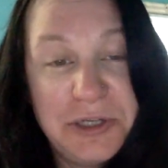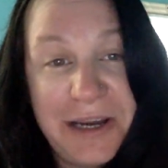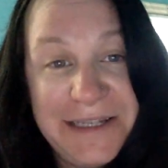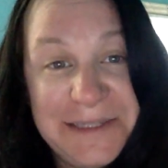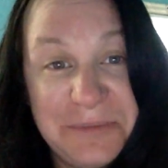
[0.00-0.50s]

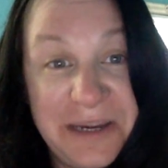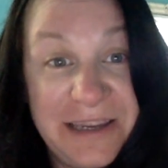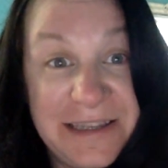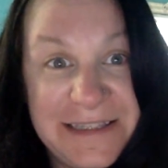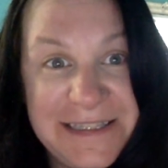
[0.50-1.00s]
trying to
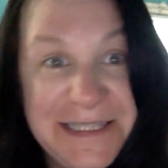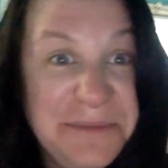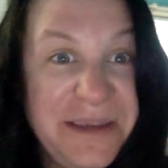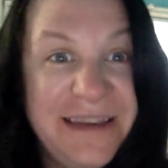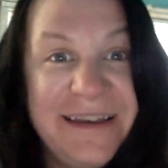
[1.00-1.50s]
break in to see
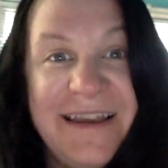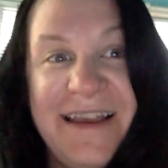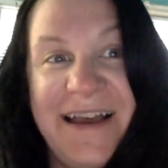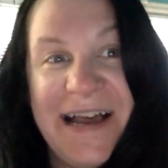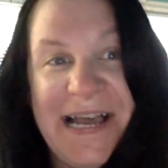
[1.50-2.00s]
me
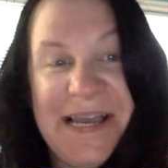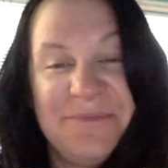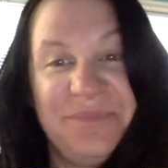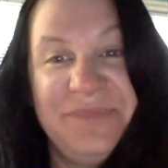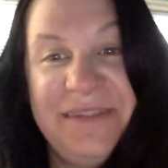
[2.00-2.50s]

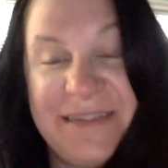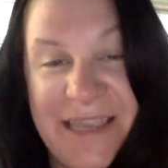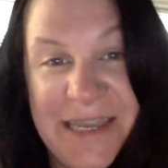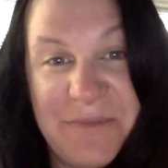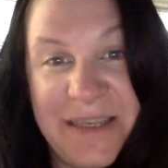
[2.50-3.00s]

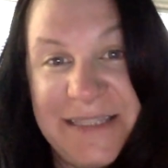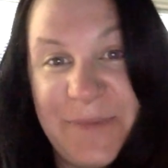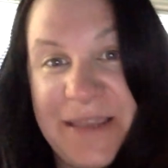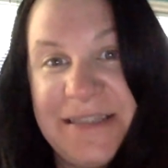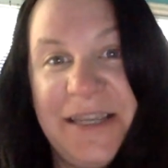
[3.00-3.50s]
in my
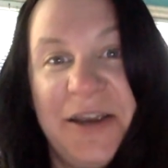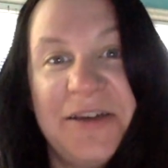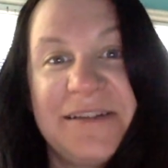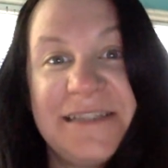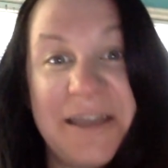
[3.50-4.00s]
space here.